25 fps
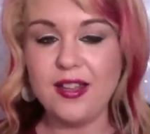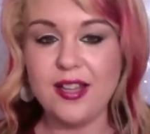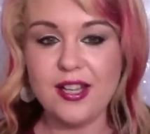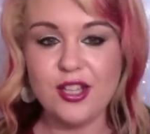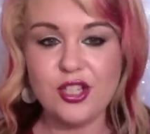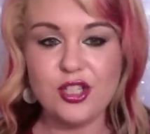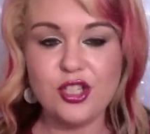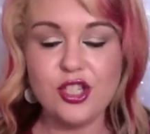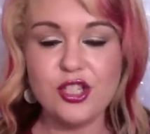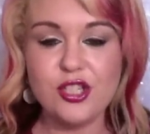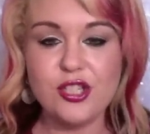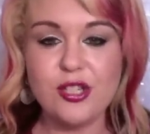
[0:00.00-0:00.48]

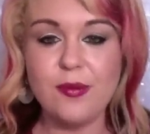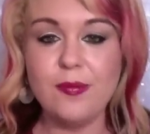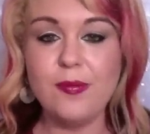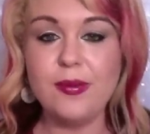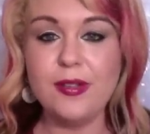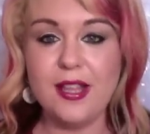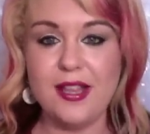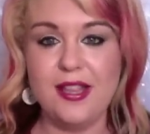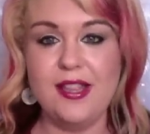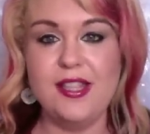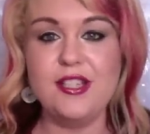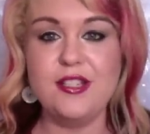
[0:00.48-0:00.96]
Like, she's
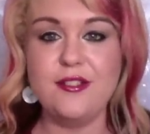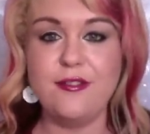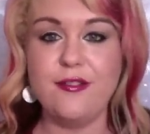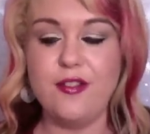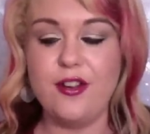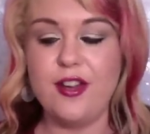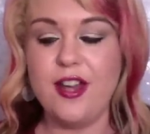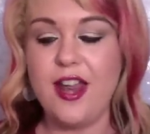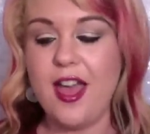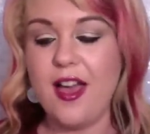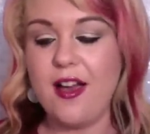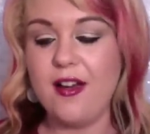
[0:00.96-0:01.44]
completely
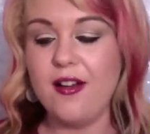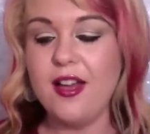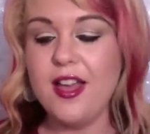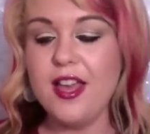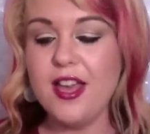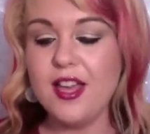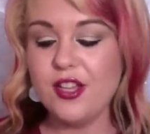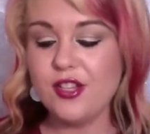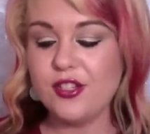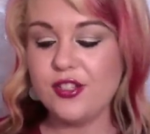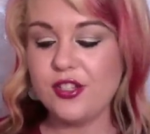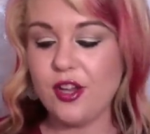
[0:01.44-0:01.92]
different now.
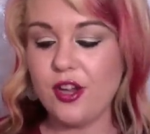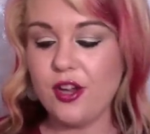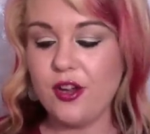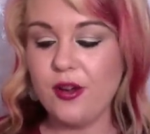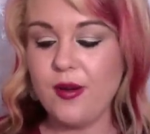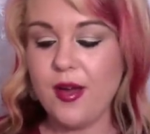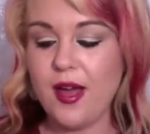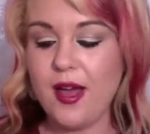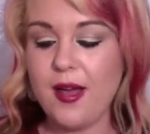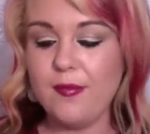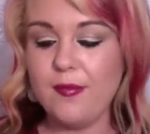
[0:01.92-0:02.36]
So